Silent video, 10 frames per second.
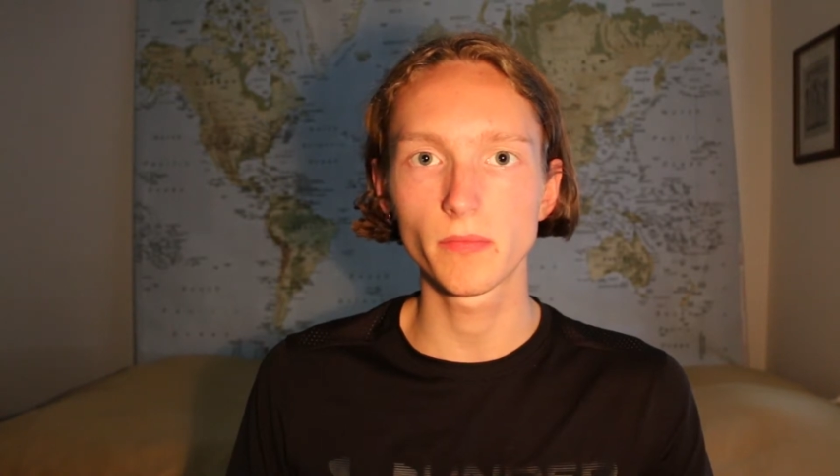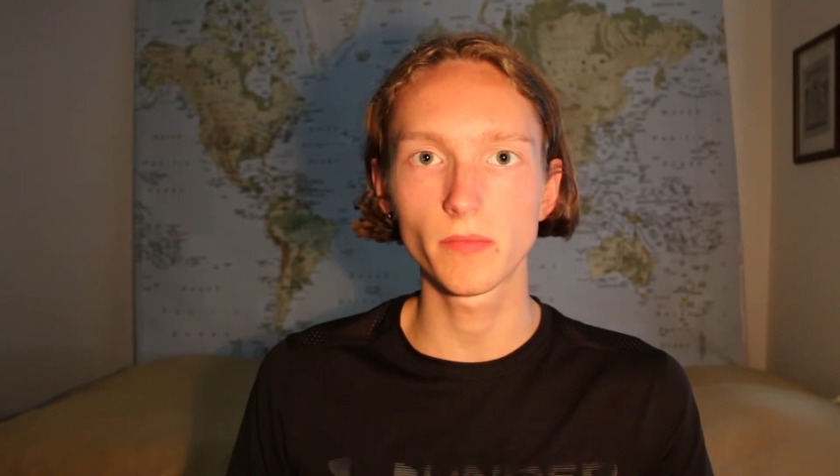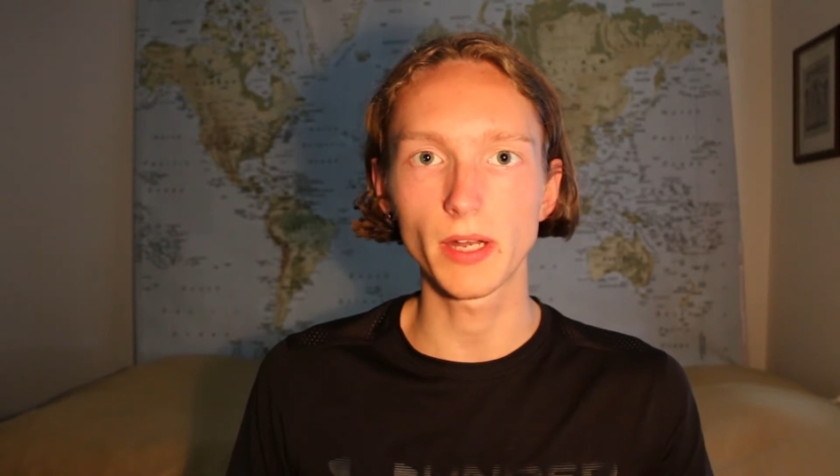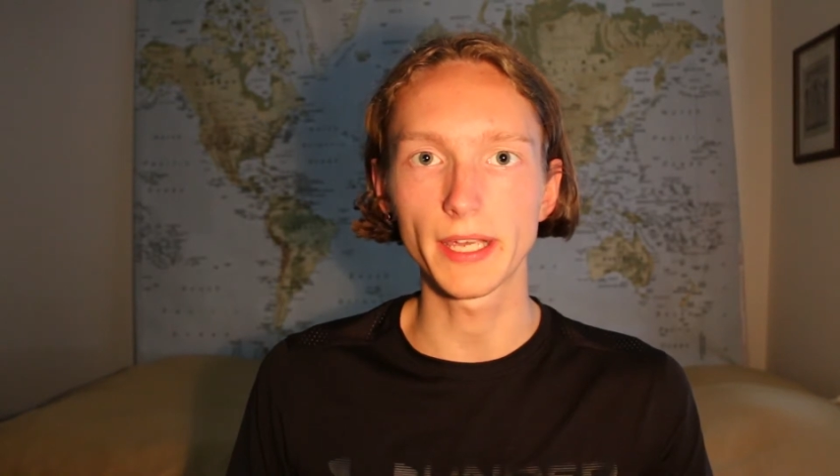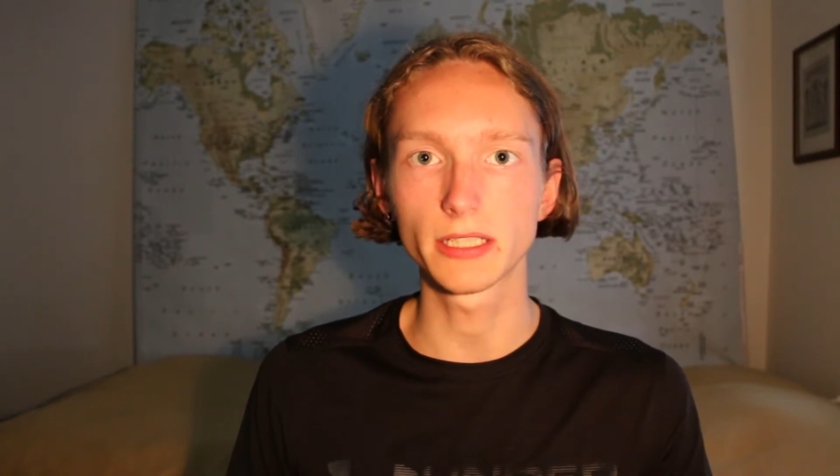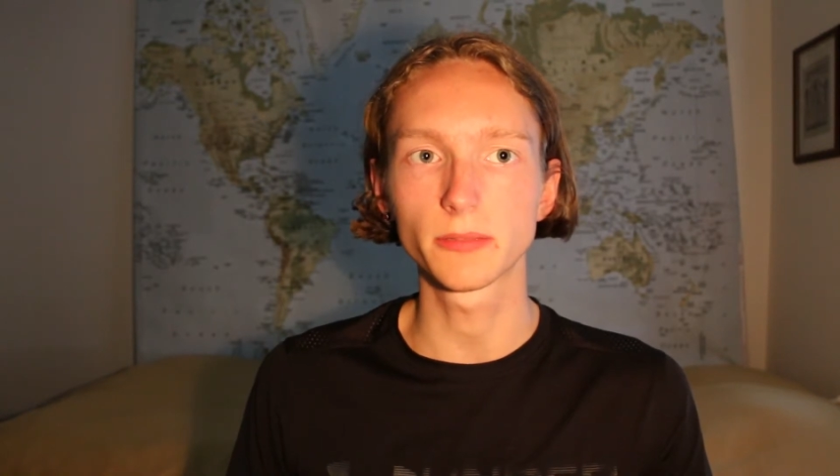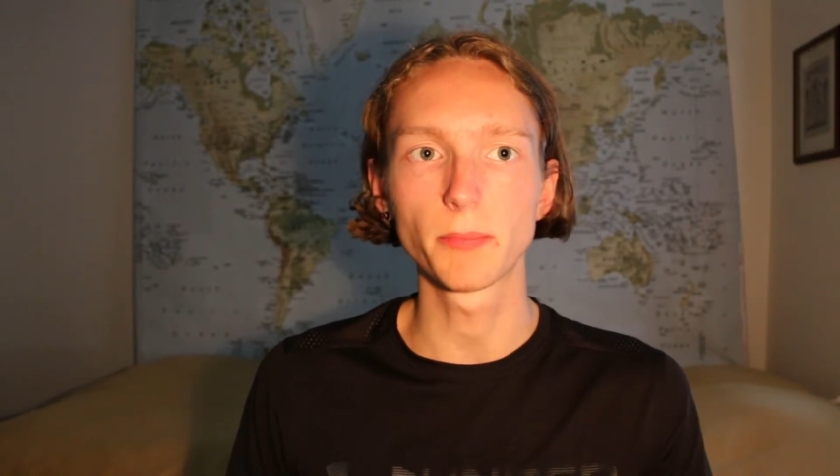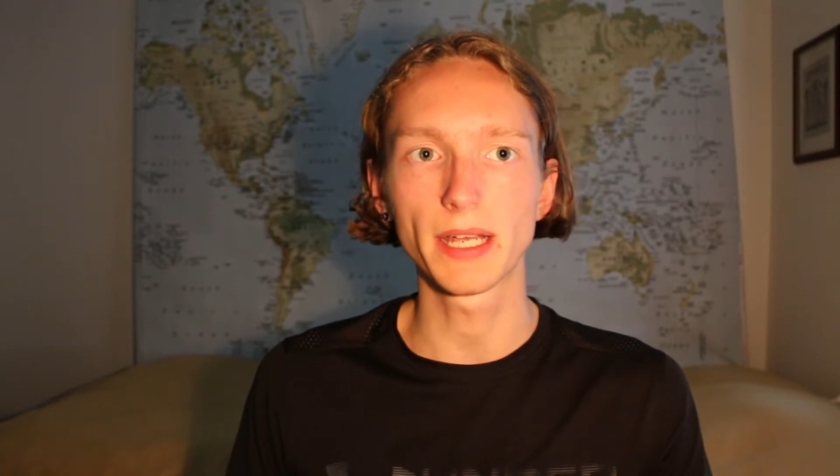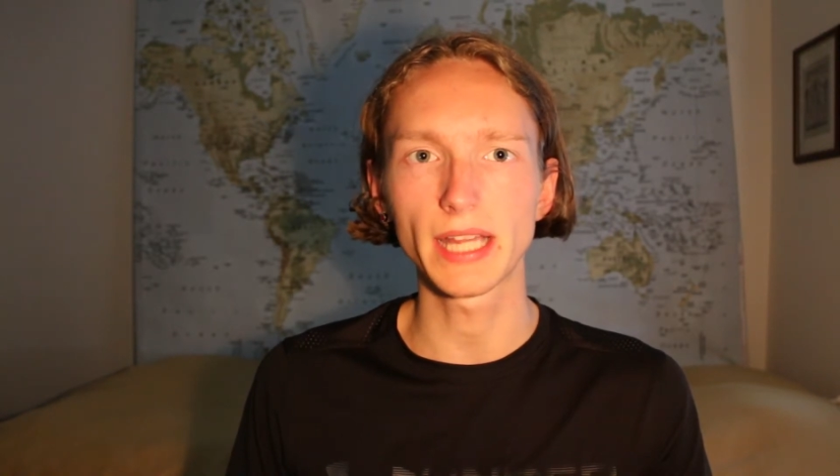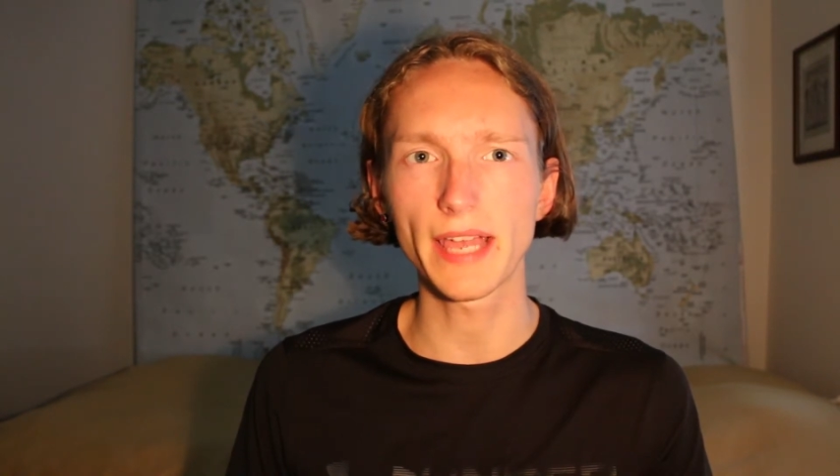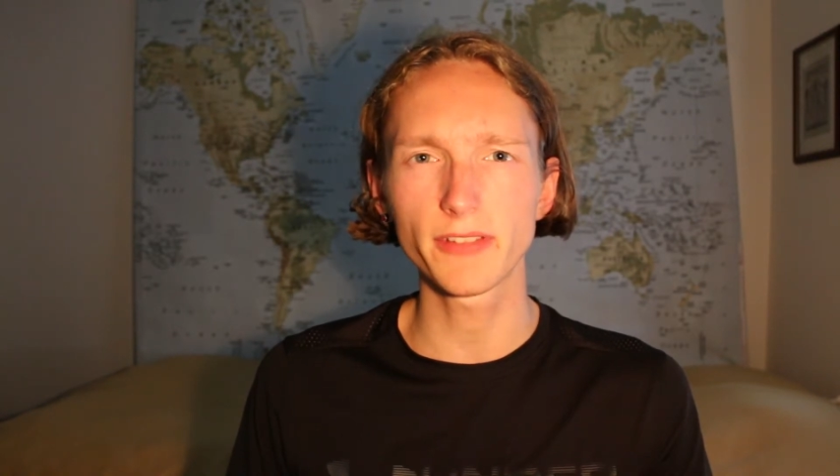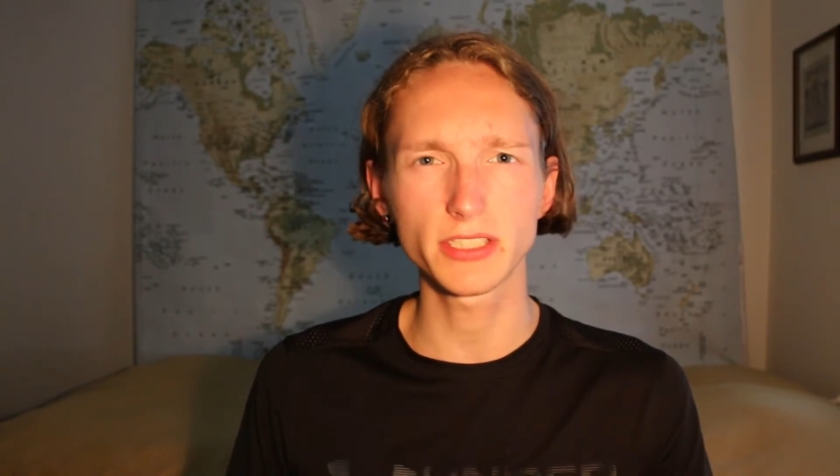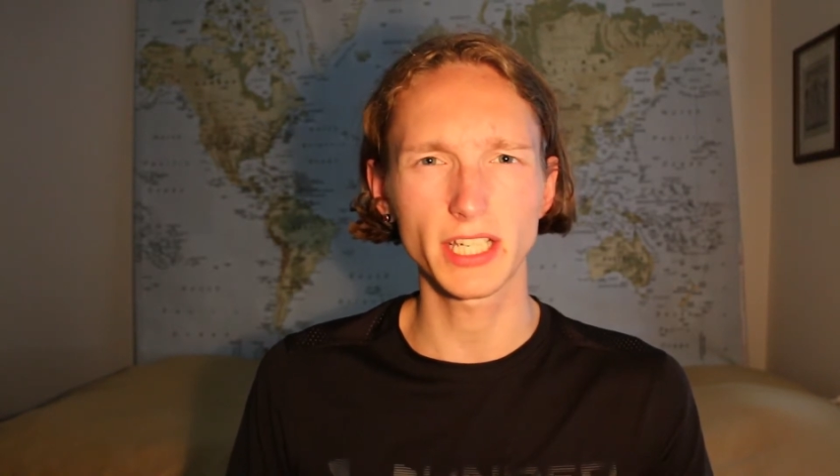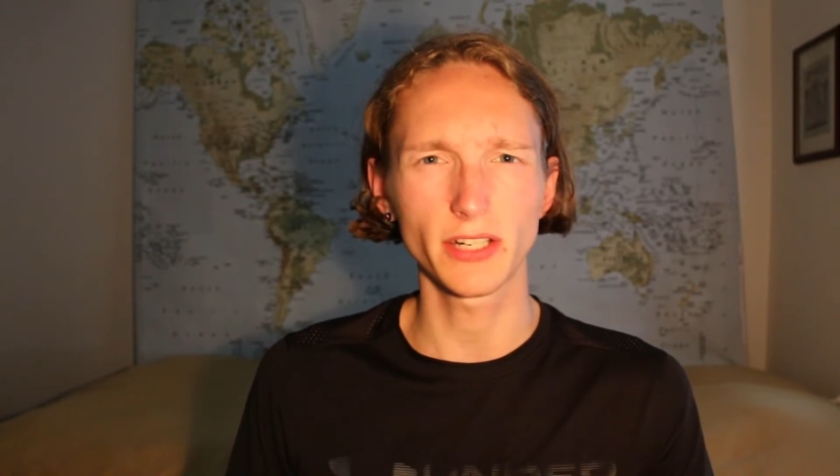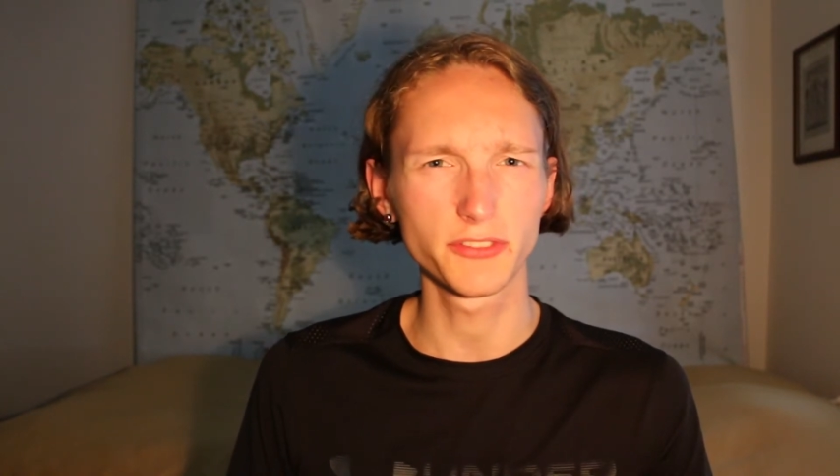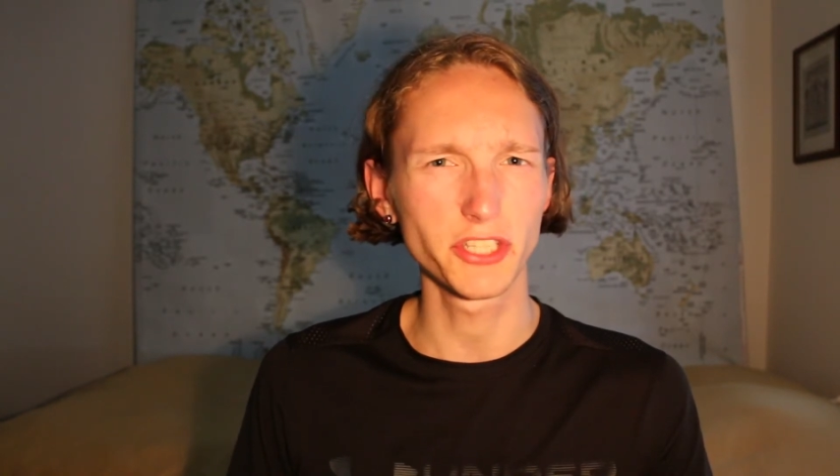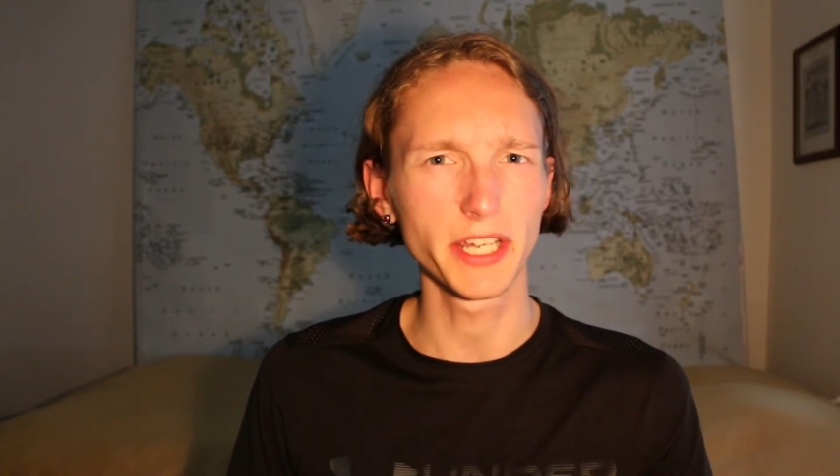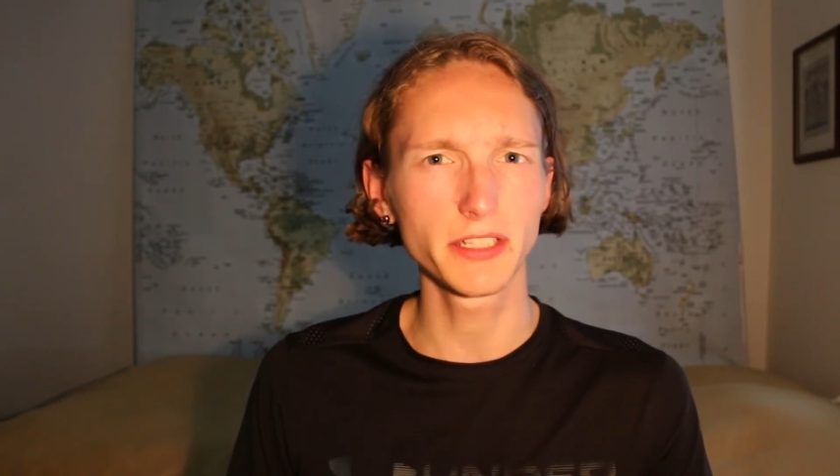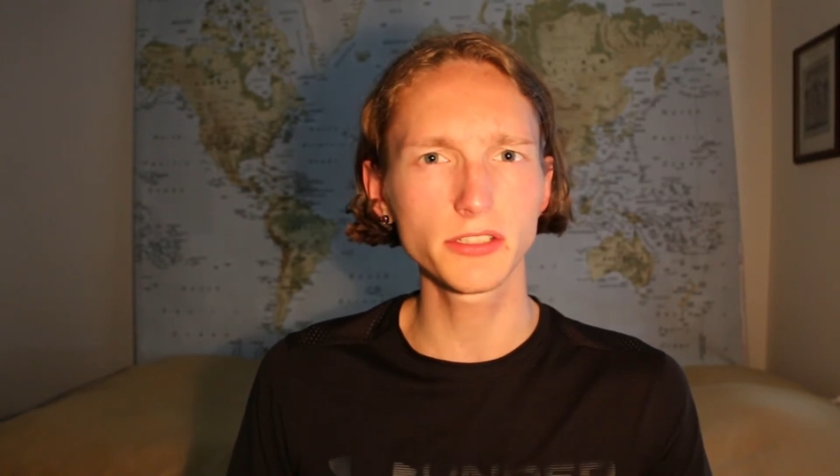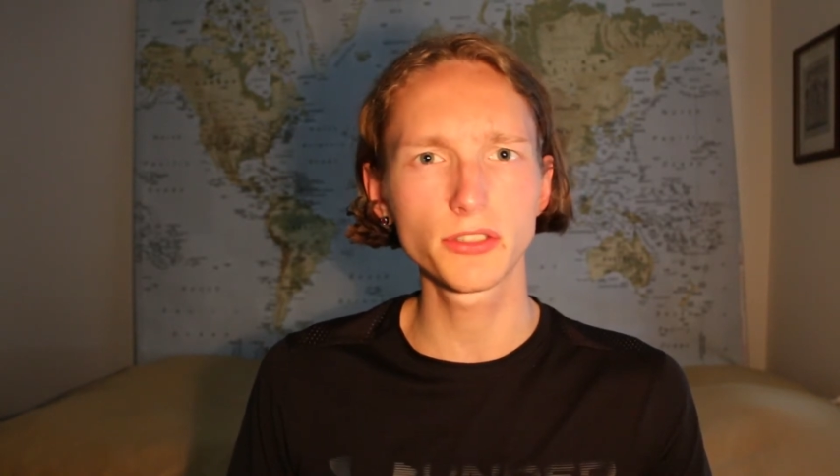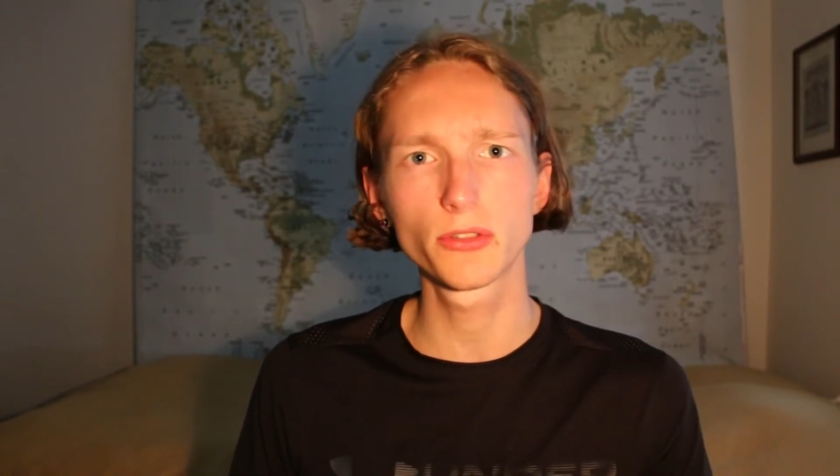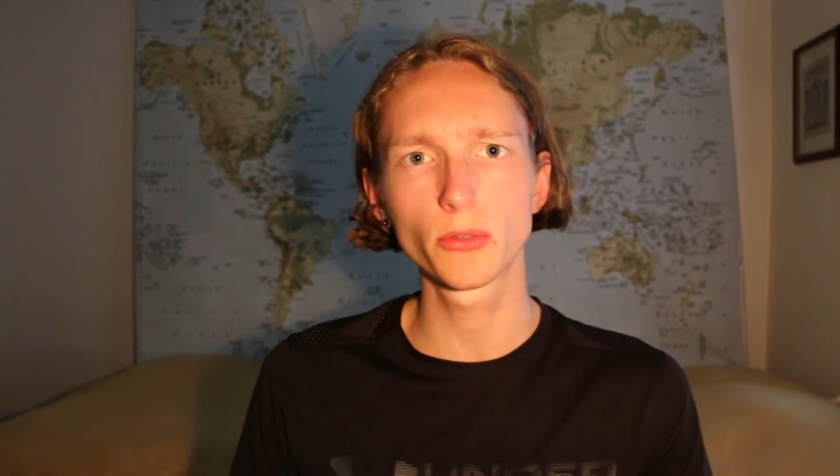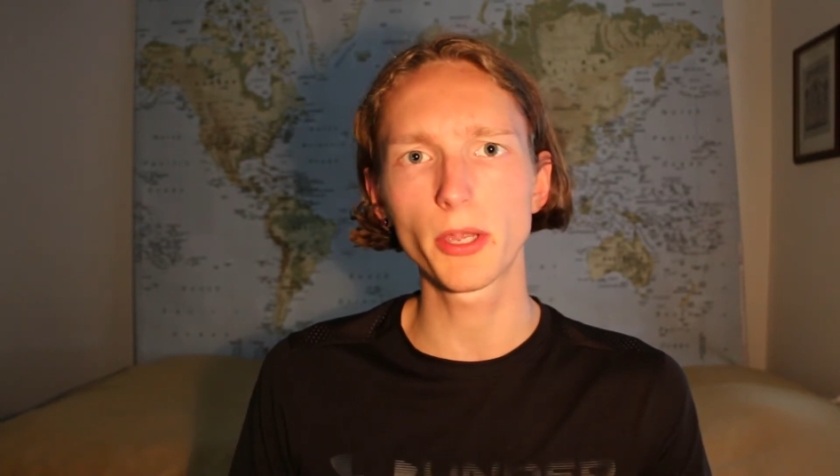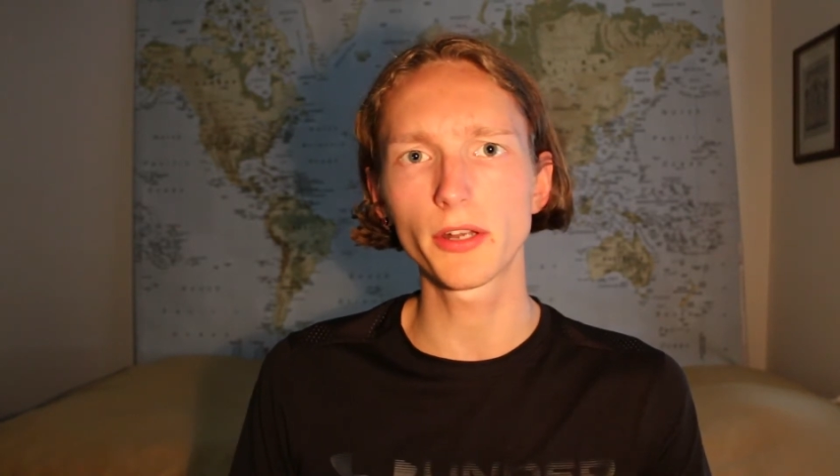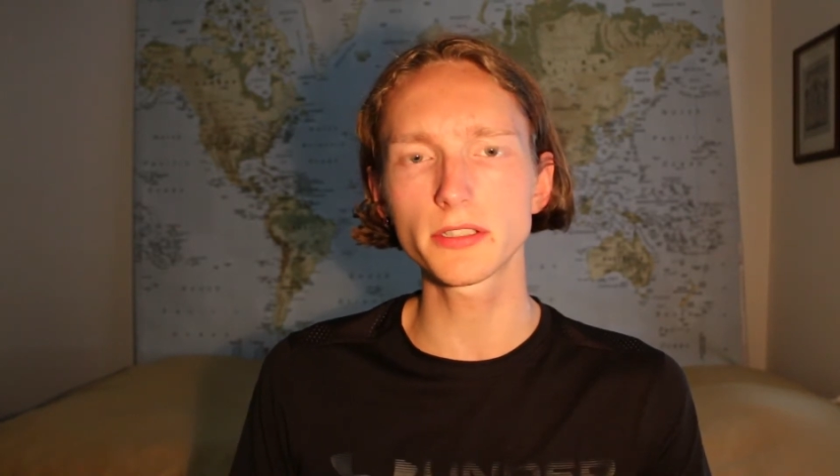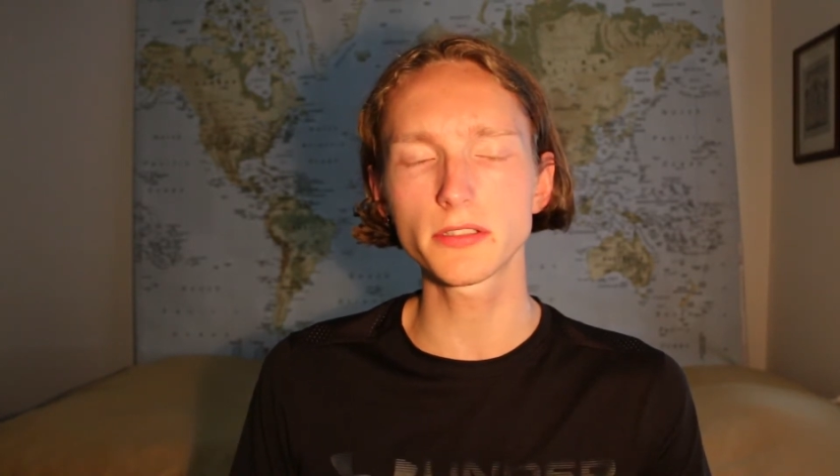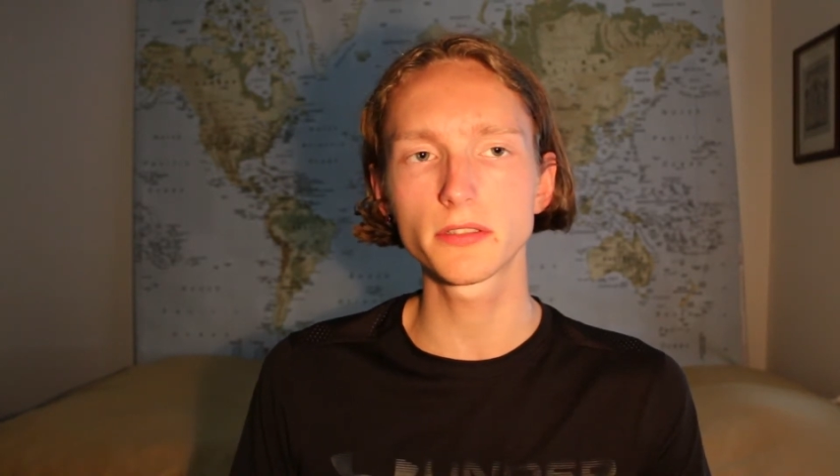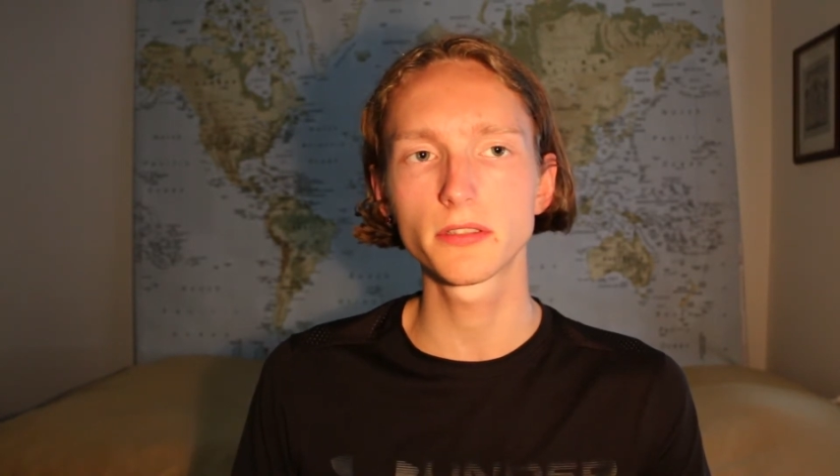like my life has kind of changed, to be honest.